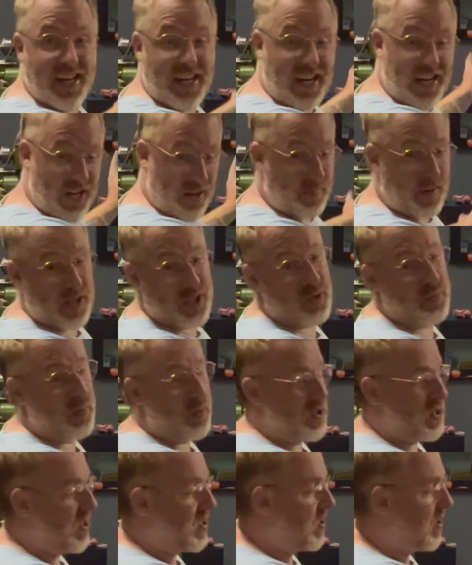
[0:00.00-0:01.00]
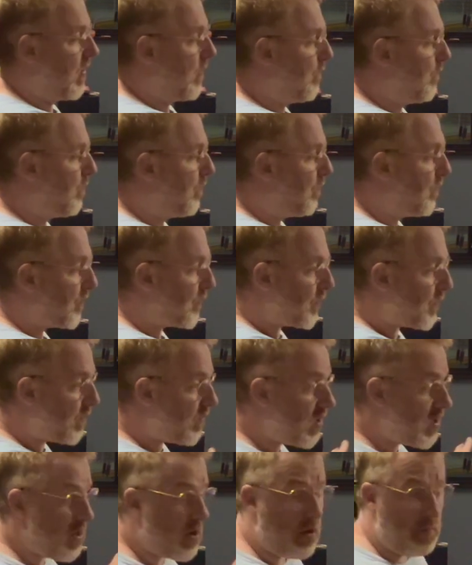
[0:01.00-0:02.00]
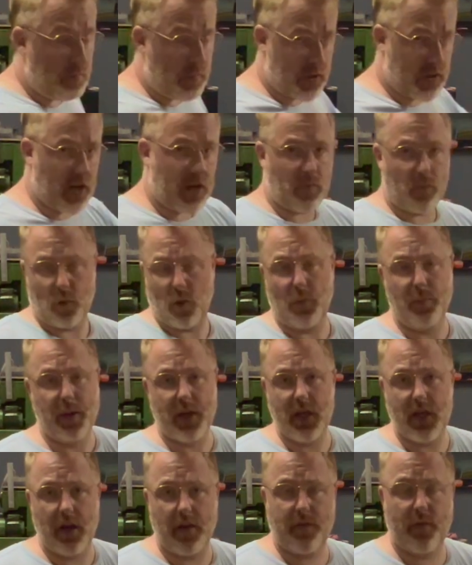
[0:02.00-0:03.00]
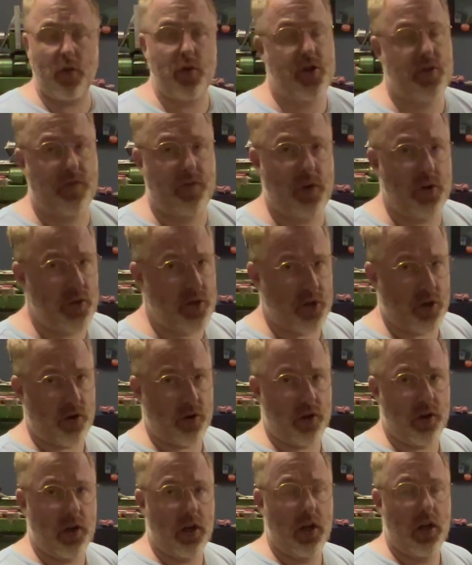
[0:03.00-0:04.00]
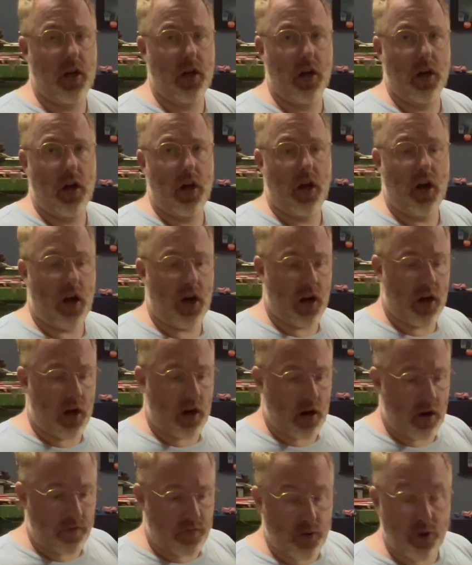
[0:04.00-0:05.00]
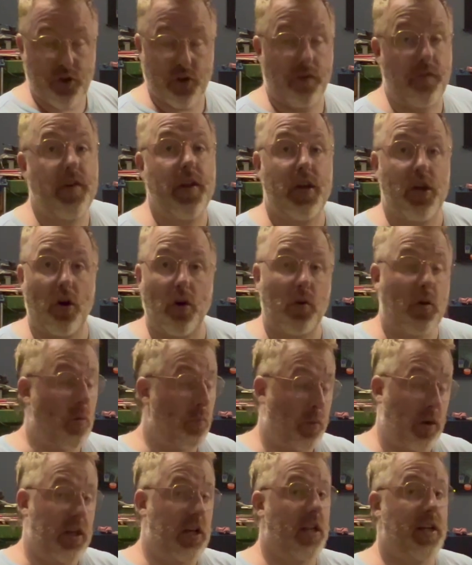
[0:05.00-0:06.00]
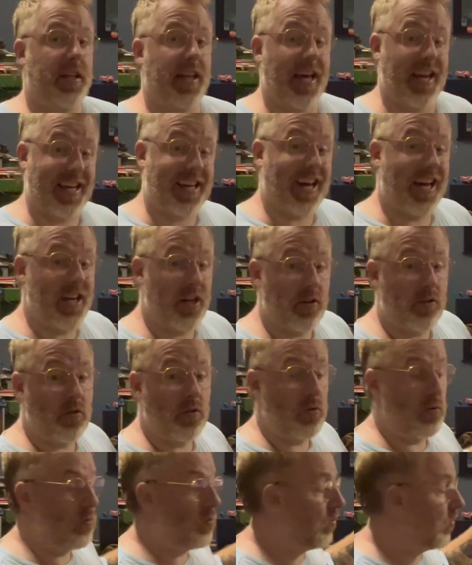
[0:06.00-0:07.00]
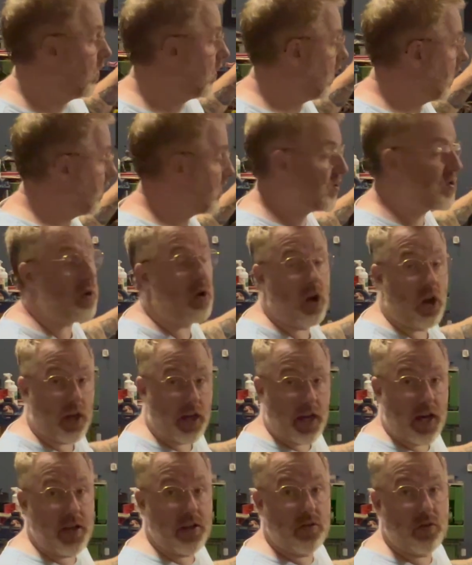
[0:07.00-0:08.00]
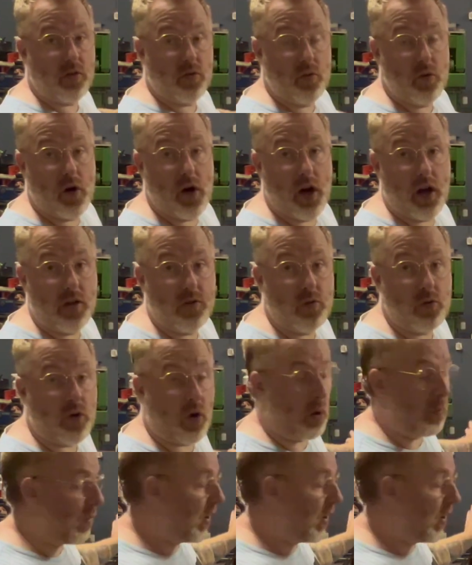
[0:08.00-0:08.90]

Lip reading: in the best position. But that will be a future video completely dedicated to installing a two-column